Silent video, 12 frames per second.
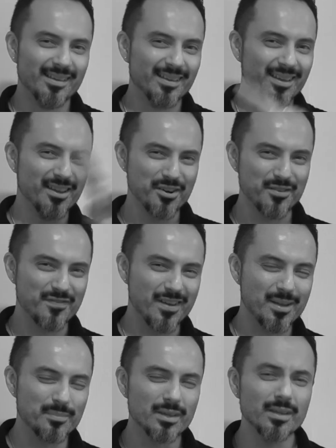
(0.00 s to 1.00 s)
Hey art
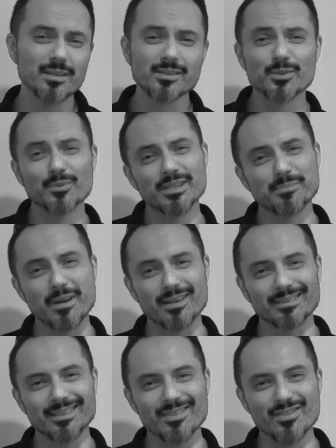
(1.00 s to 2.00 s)
fam, it's Luis
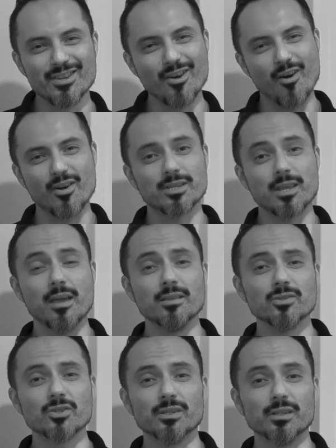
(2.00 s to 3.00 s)
Martin, the art
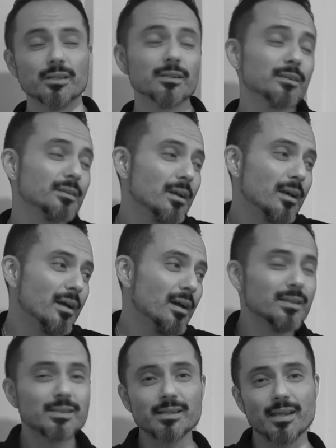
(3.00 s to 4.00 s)
engineer,
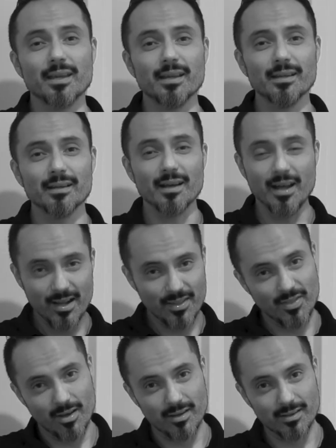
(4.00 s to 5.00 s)
and today I
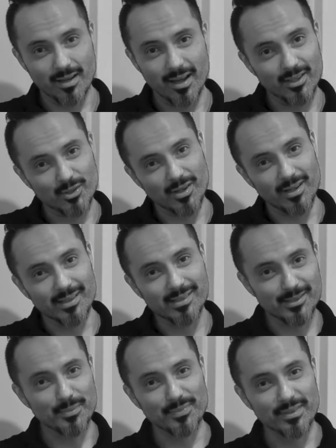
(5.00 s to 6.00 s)
thought I'd try
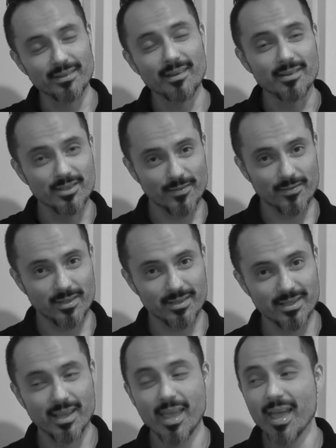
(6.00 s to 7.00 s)
something different.
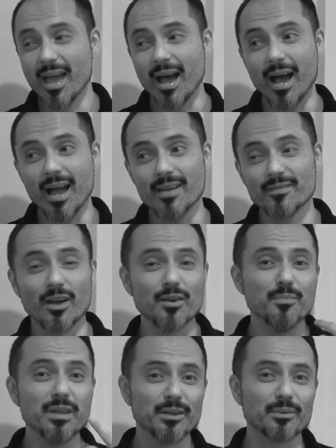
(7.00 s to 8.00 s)
I've gotten
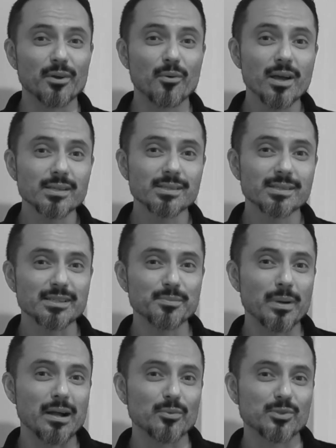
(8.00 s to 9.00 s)
many requests
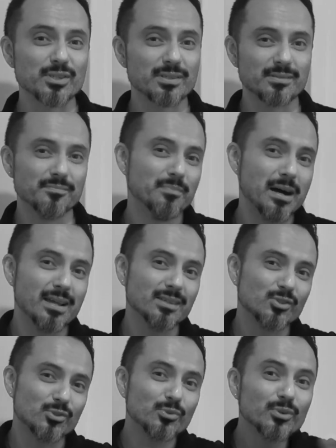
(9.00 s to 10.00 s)
about my
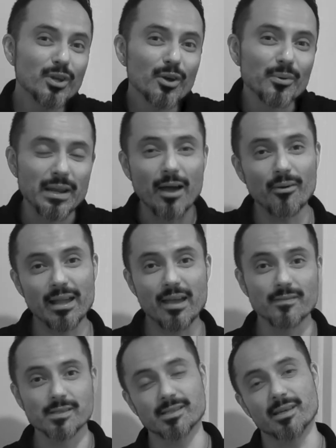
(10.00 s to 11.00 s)
studio and how I have
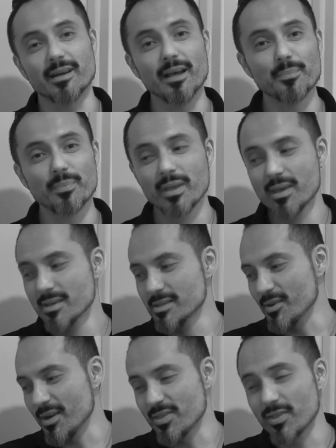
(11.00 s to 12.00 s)
it set up,
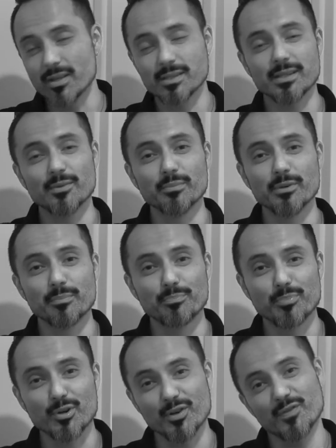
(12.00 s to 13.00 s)
so I thought today would be a
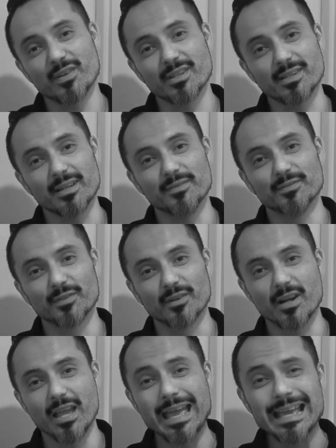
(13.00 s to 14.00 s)
perfect time
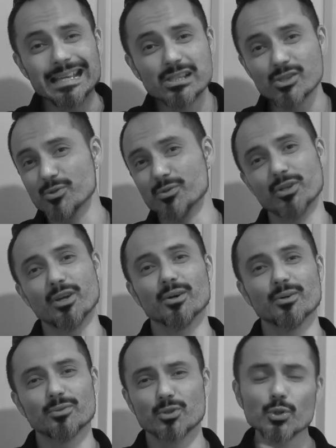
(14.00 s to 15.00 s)
for a
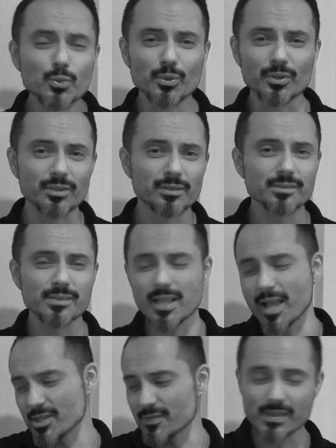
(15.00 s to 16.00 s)
studio tour
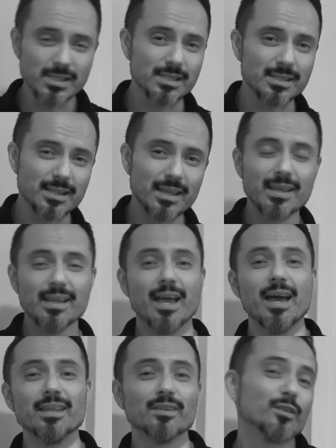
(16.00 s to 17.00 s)
slash visit.
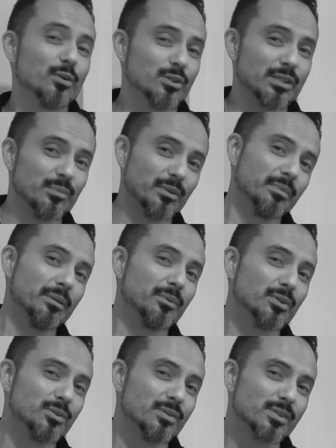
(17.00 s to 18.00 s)
And of course I wouldn't be able to
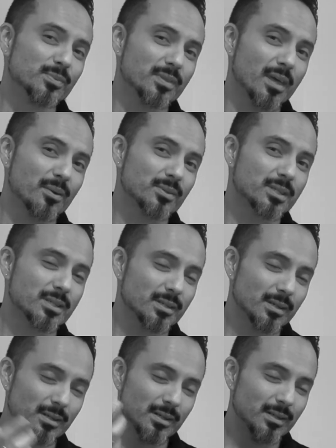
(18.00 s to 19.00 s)
do this without
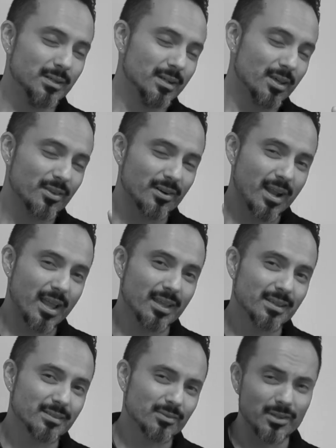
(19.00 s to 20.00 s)
another
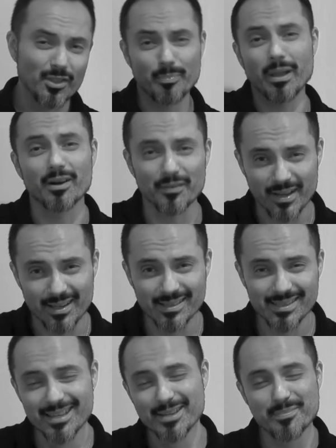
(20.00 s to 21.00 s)
hand, or another pair of hands.
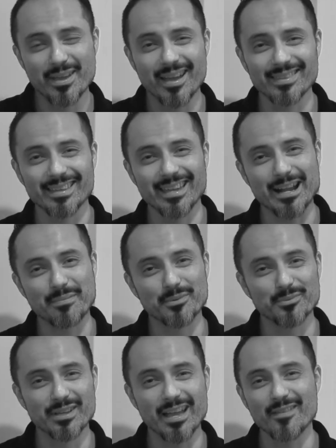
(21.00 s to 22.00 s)
Behind the camera
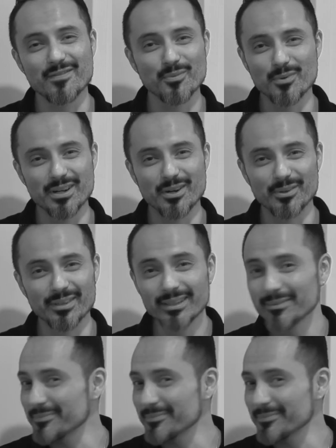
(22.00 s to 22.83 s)
we have the one and only